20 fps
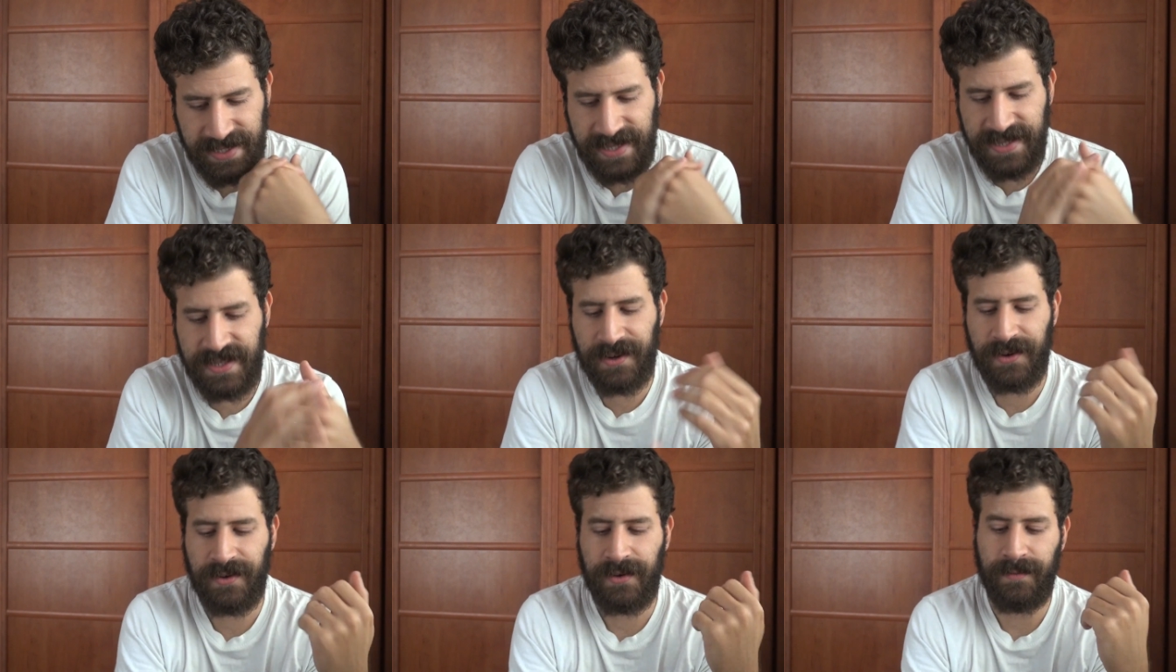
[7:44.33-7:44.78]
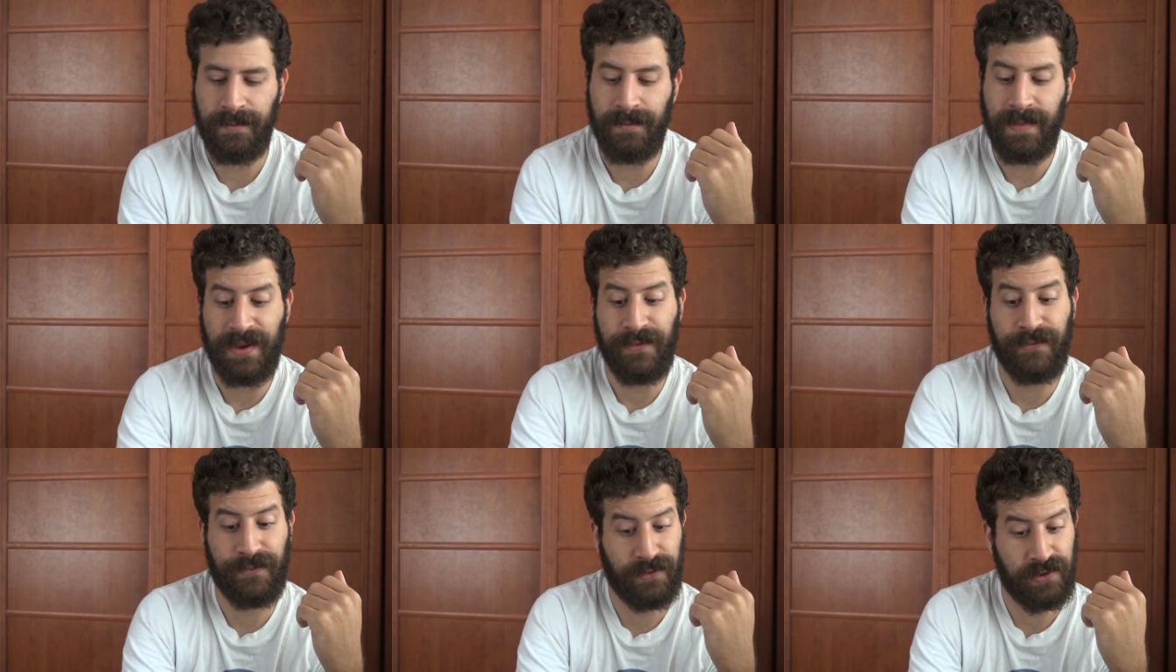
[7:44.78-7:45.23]
these are
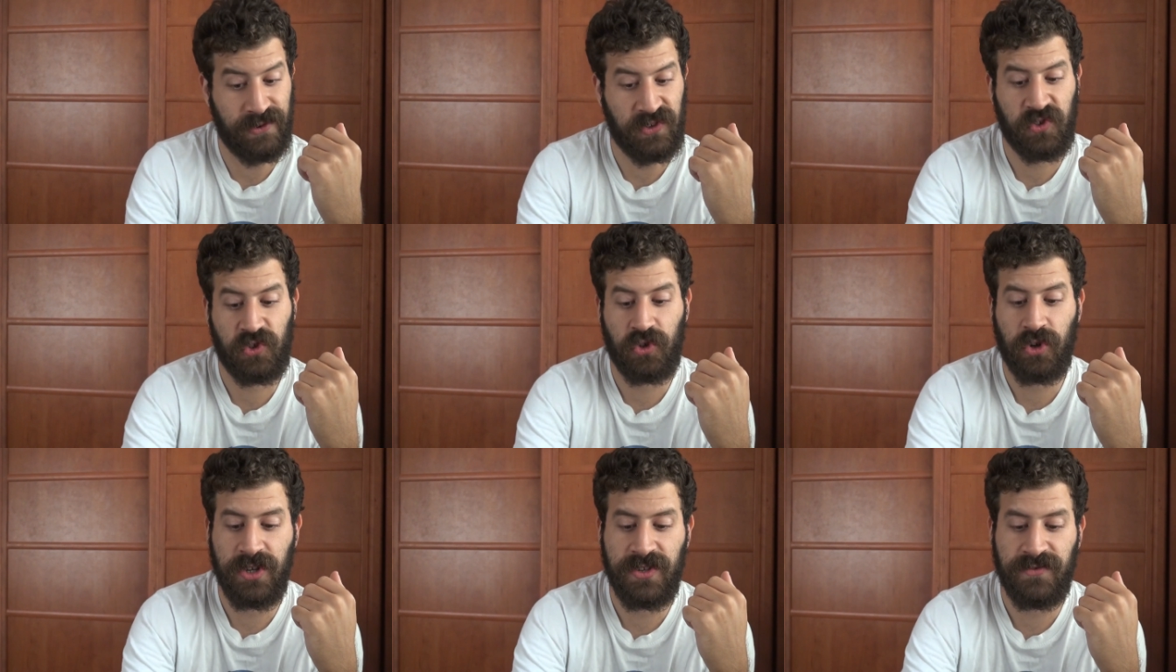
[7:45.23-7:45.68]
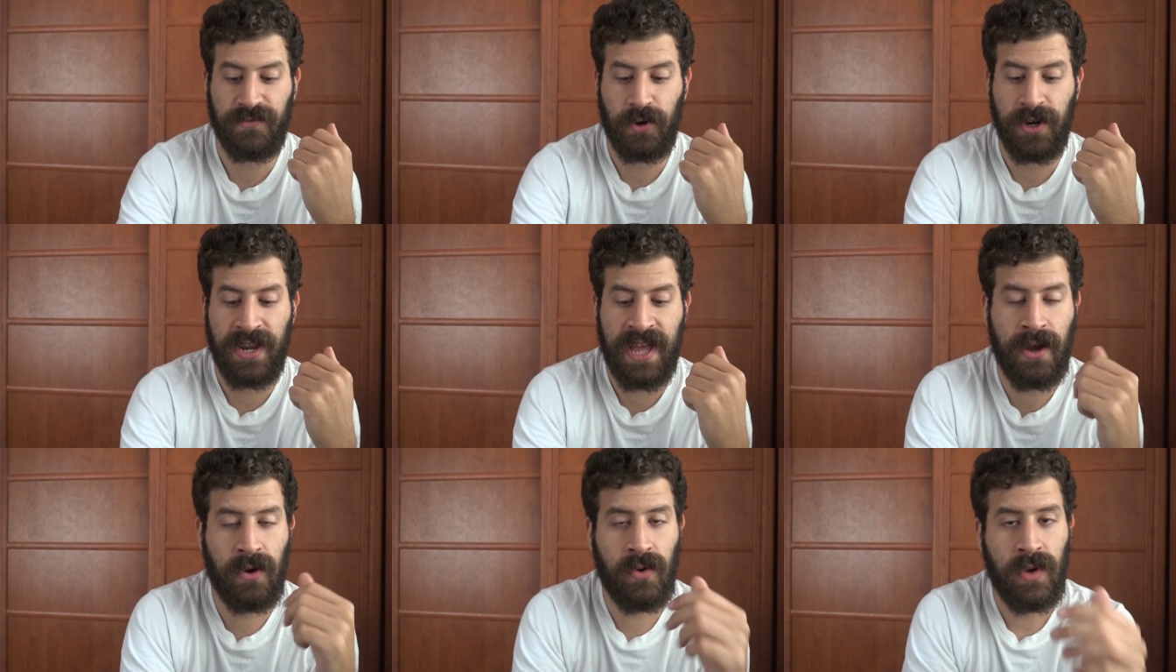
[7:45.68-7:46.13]
my first choice
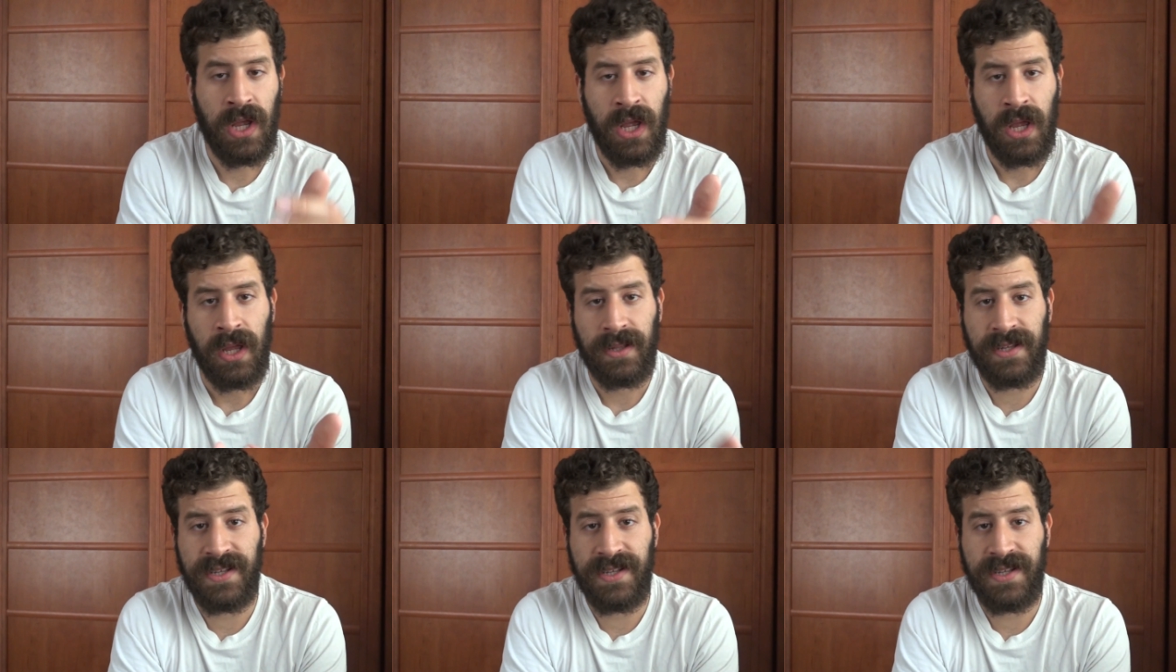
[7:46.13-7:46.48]
for now